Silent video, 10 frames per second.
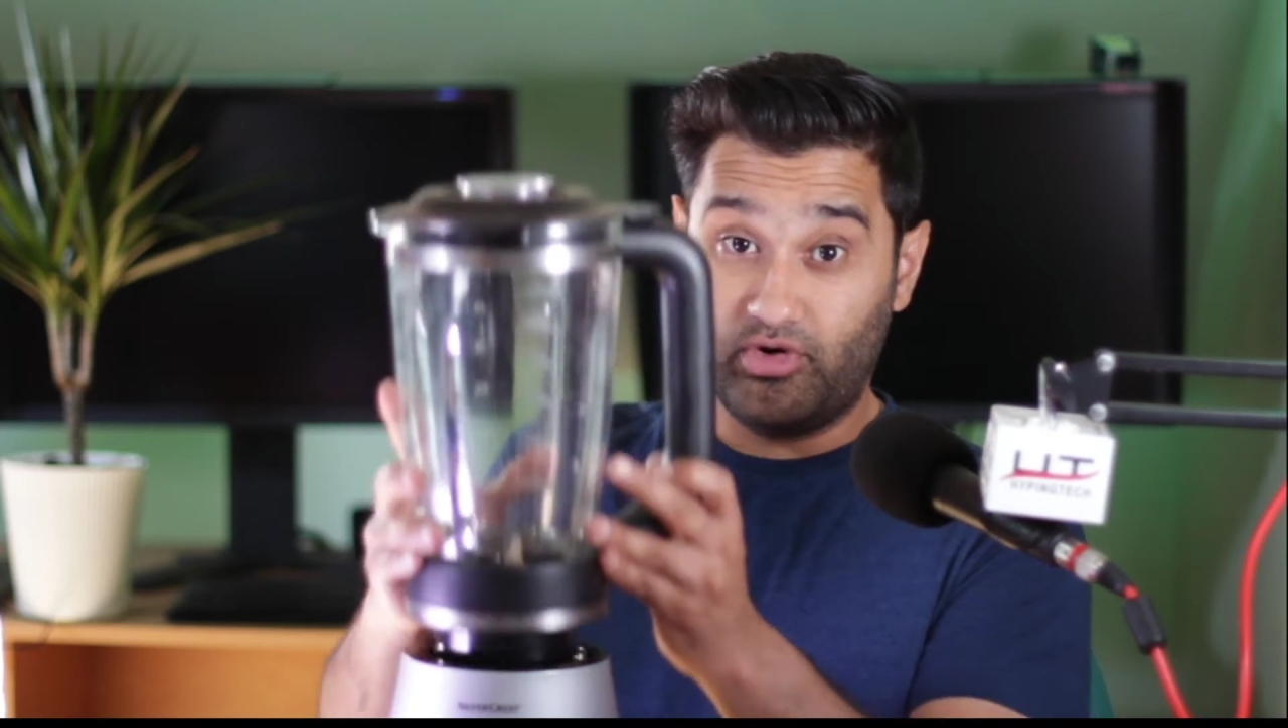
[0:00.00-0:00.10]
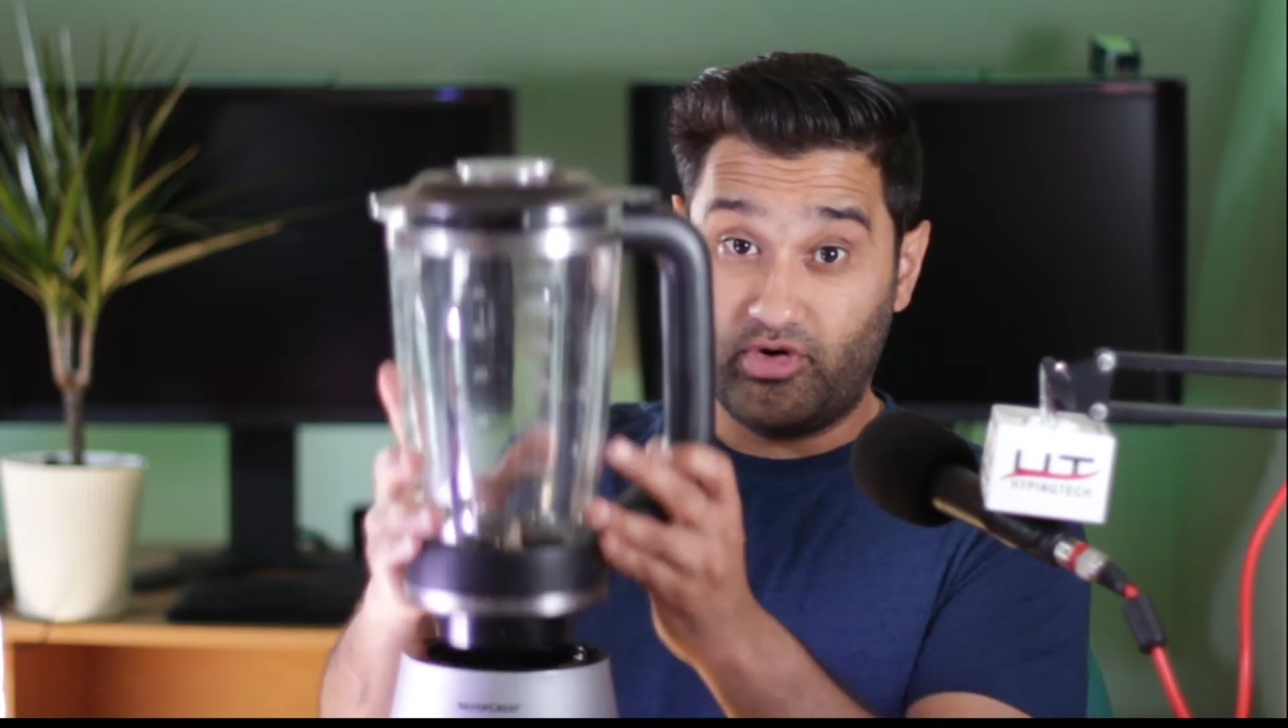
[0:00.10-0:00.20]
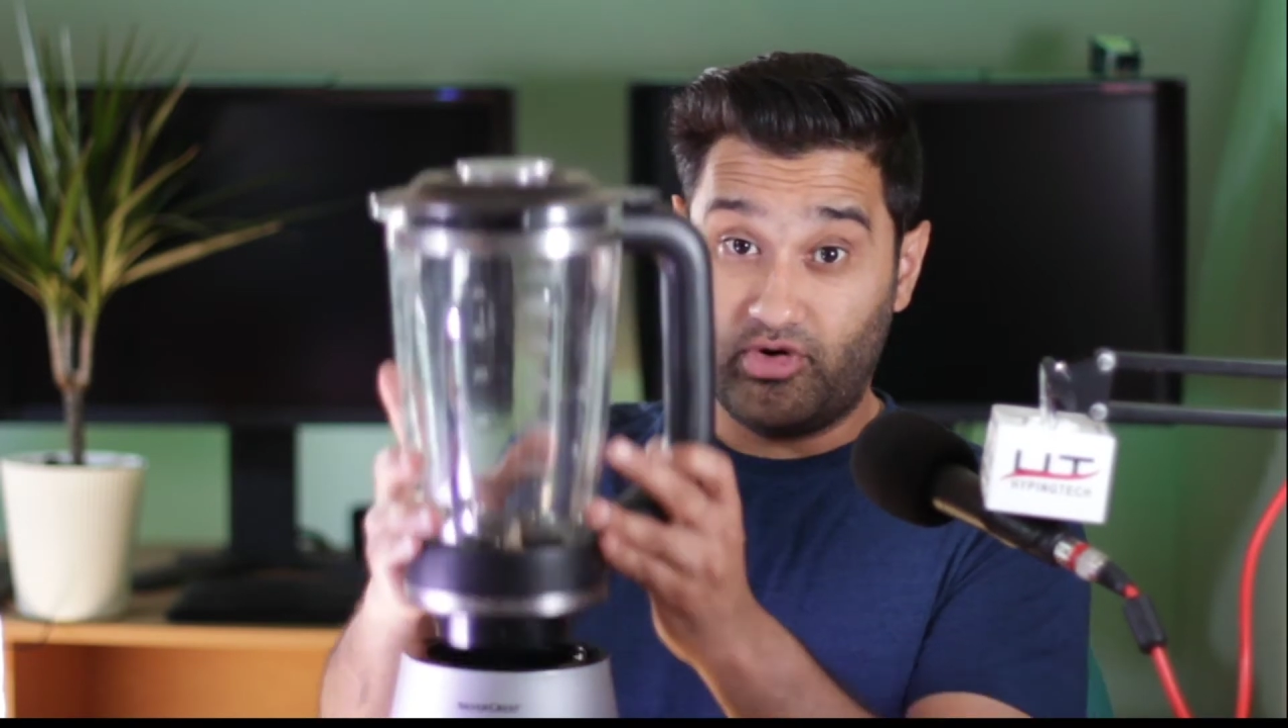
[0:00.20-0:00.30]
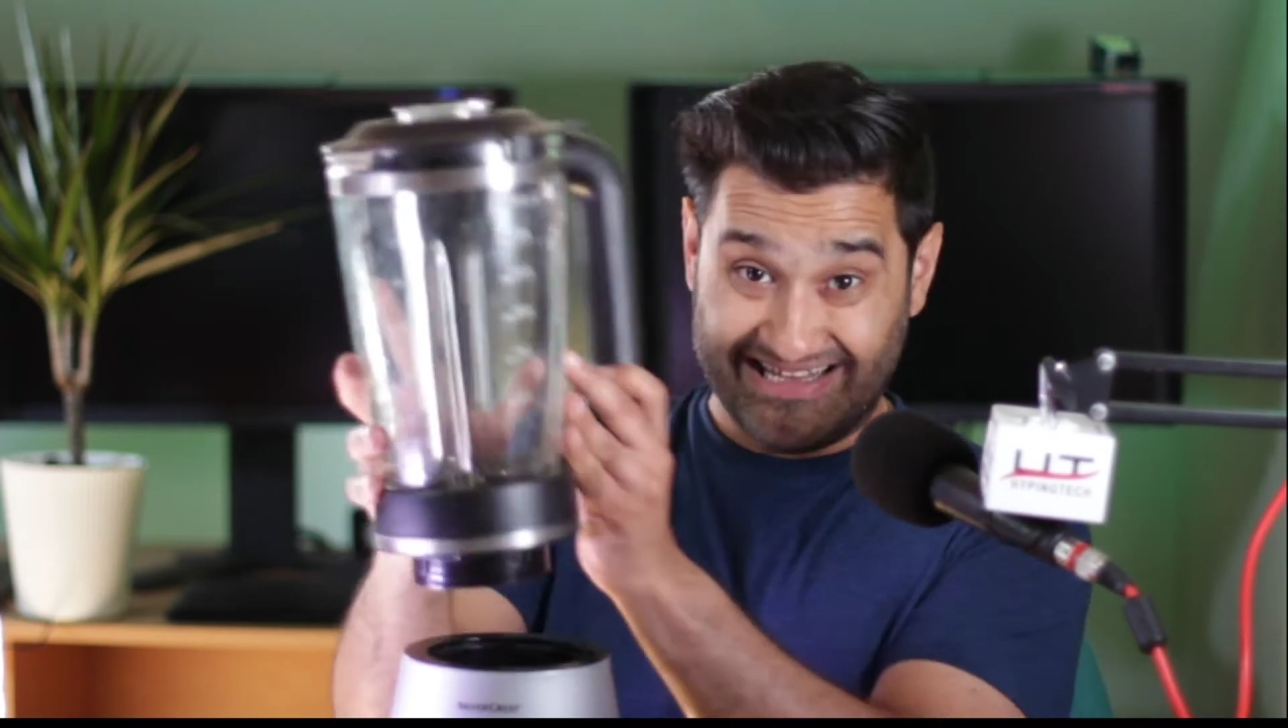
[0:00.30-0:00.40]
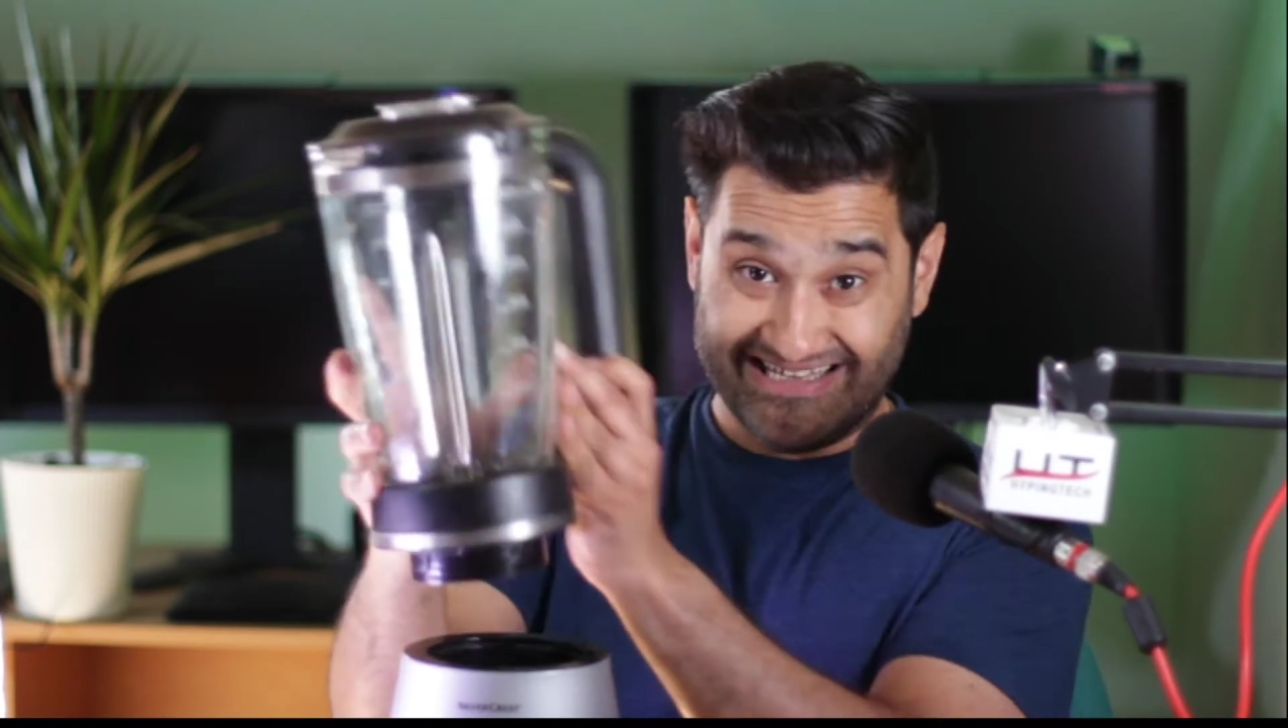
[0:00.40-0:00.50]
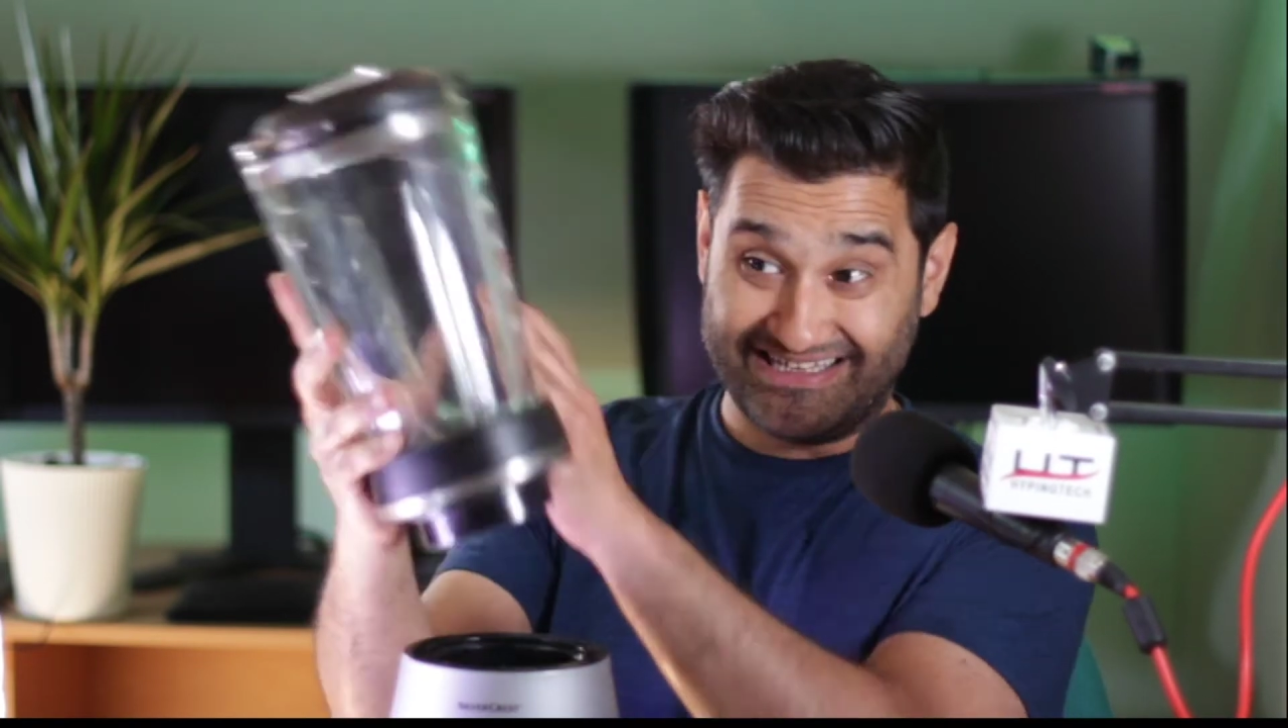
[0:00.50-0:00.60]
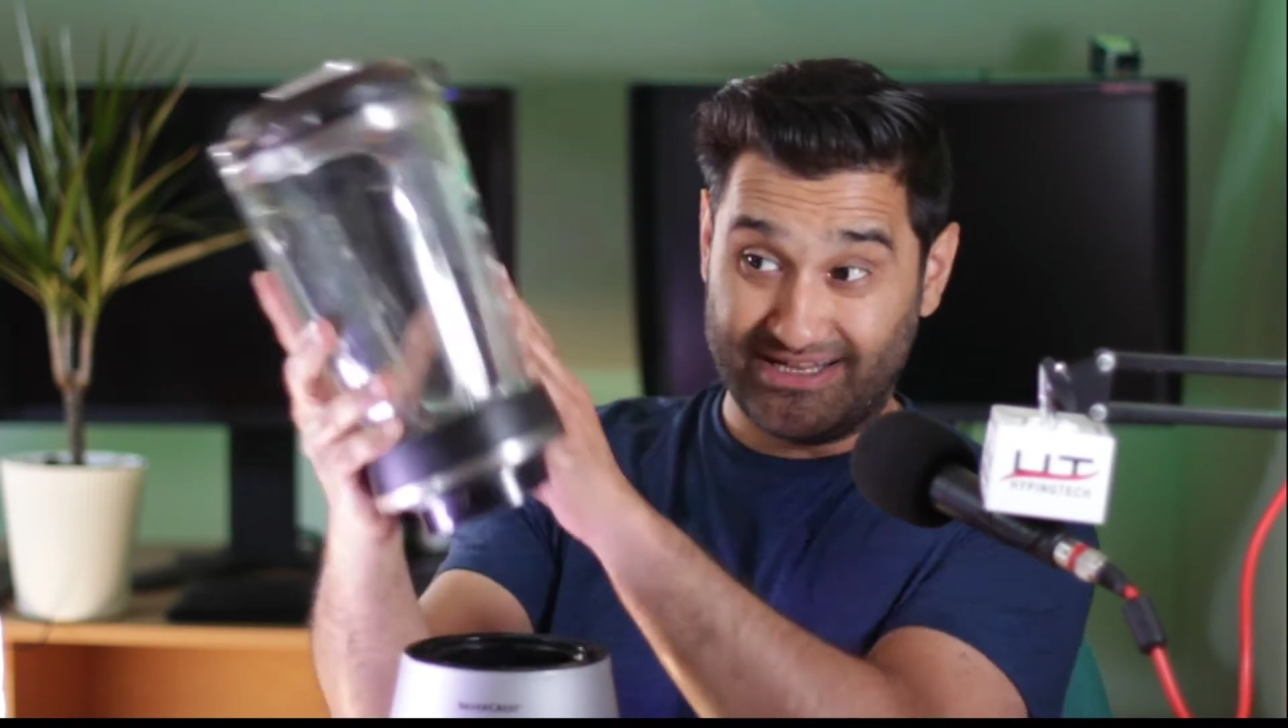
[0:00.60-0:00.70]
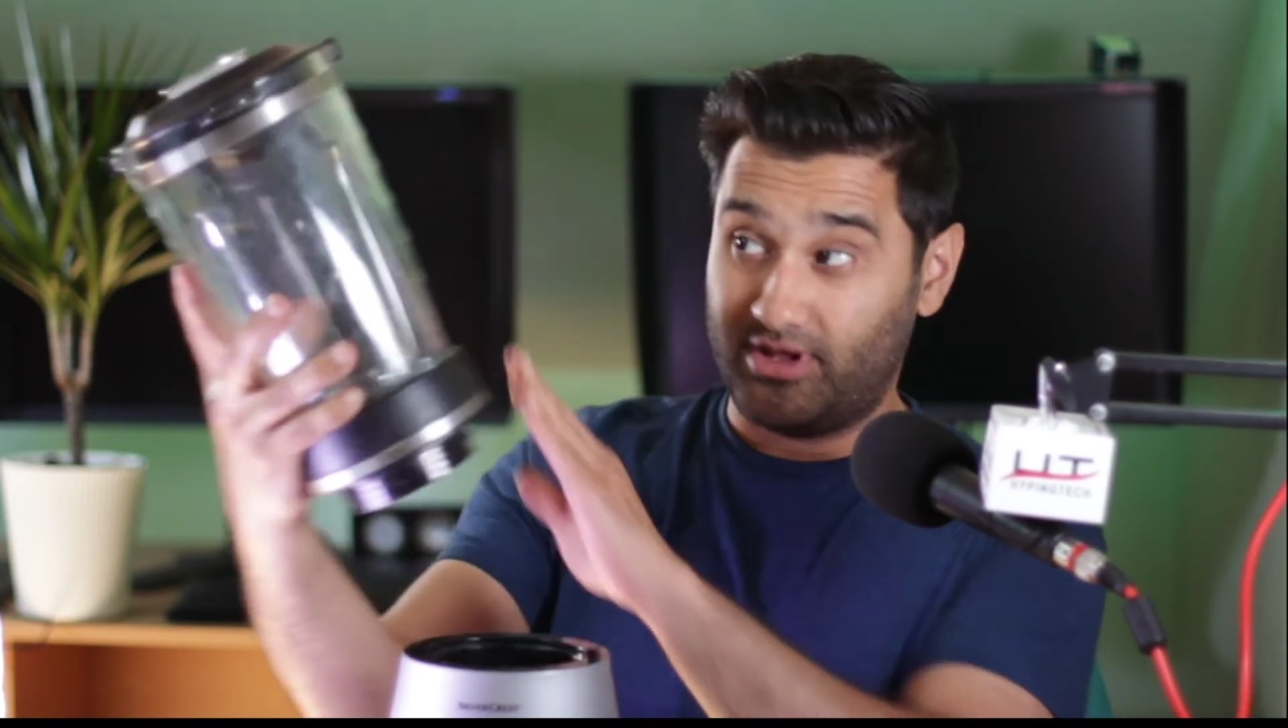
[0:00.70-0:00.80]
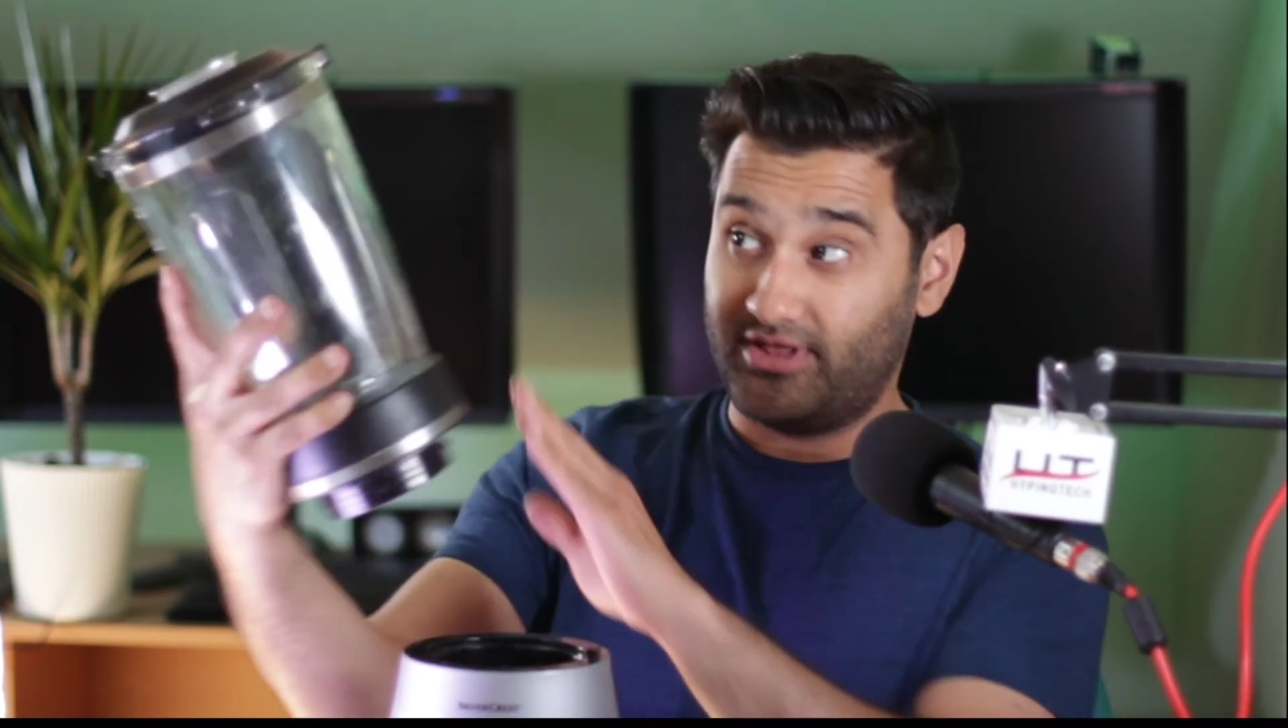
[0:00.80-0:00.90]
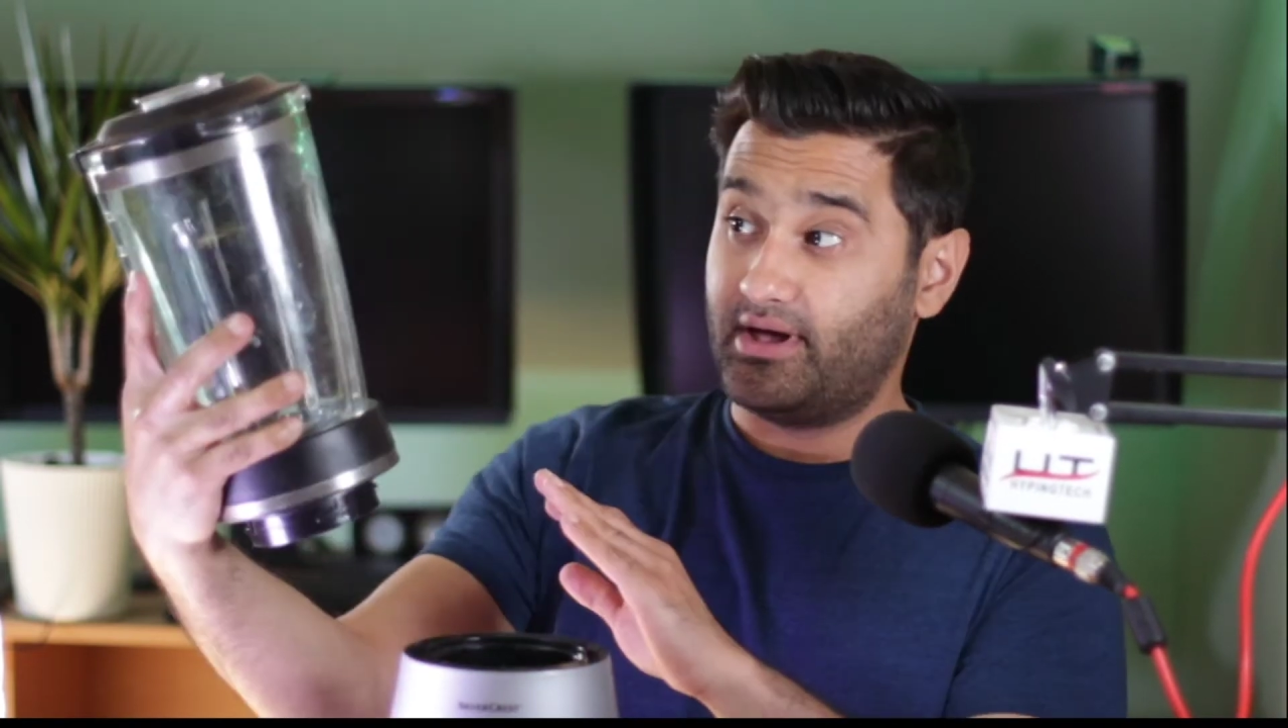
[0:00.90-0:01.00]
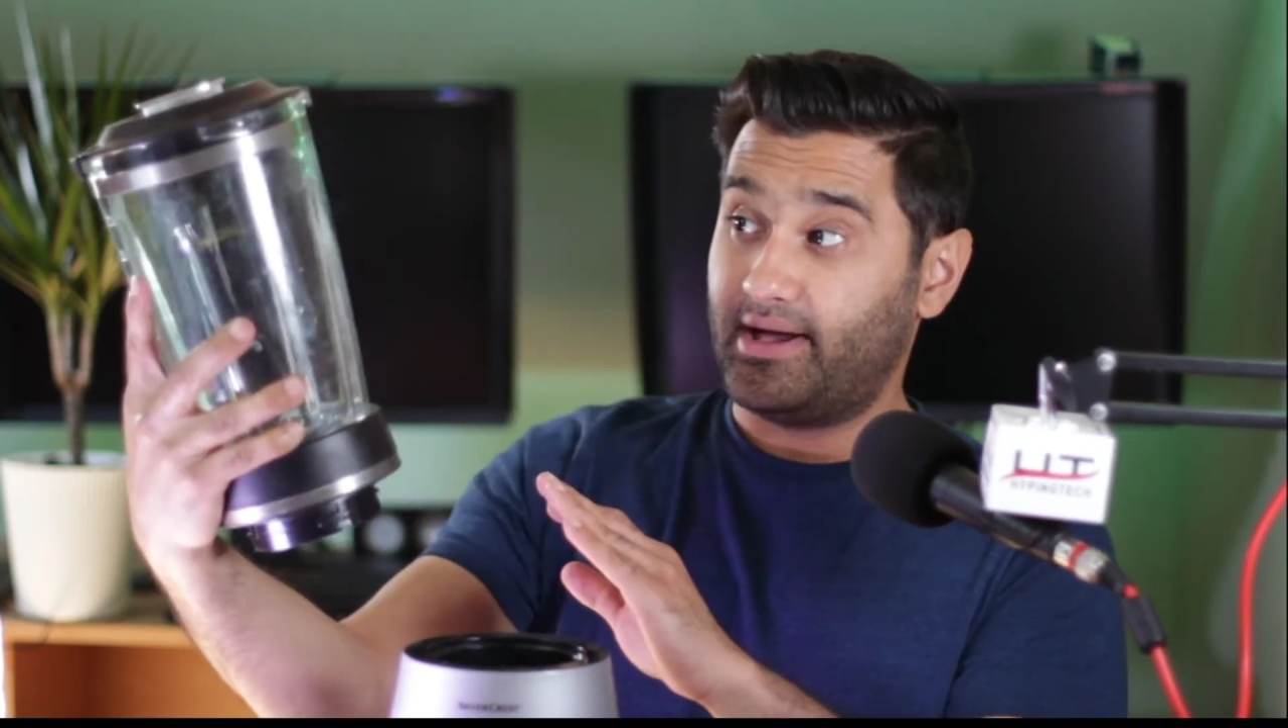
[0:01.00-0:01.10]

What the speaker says: replaced it with,